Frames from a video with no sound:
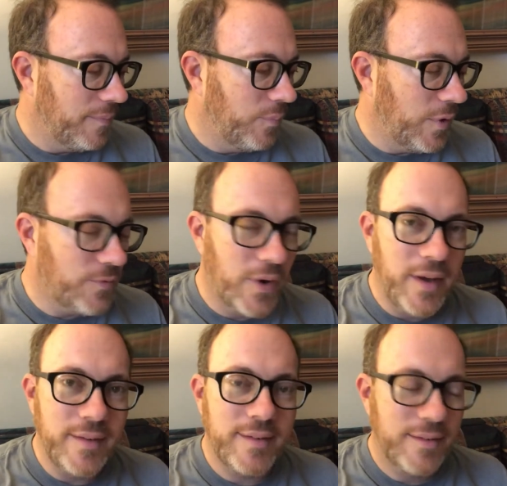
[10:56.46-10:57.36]
But for
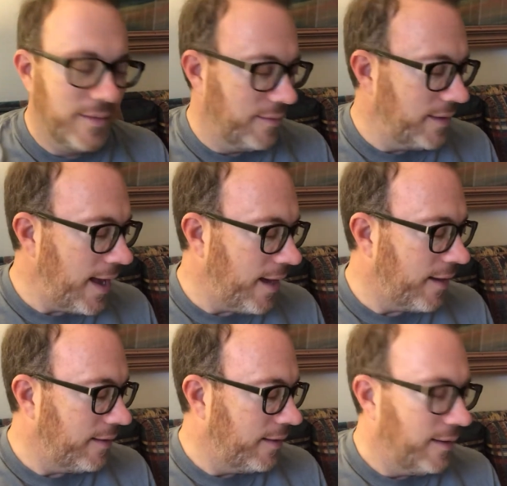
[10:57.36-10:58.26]
us, yeah,
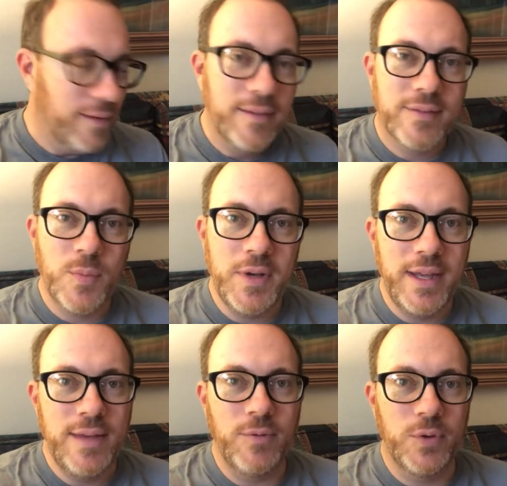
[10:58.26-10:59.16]
so
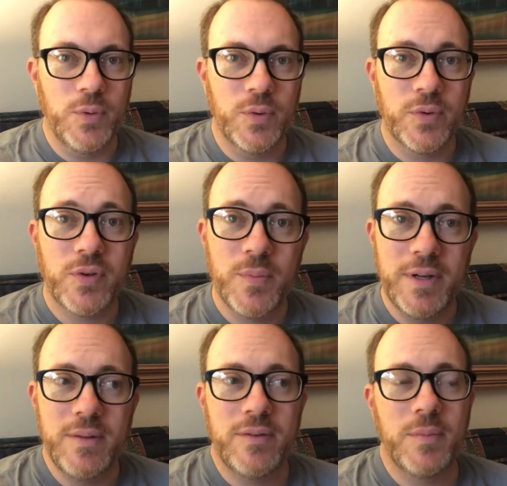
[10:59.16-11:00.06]
many evildoers, so
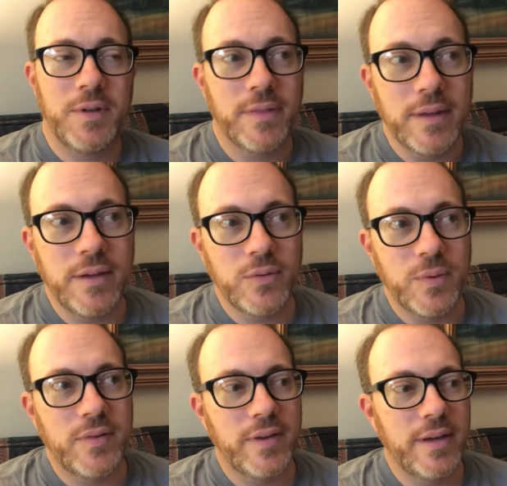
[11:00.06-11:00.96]
many things
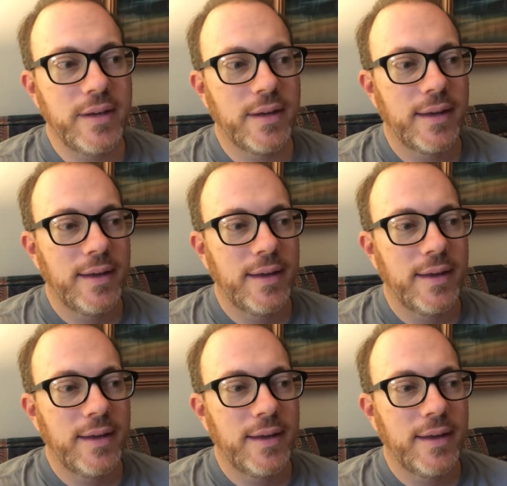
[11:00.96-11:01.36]
we see.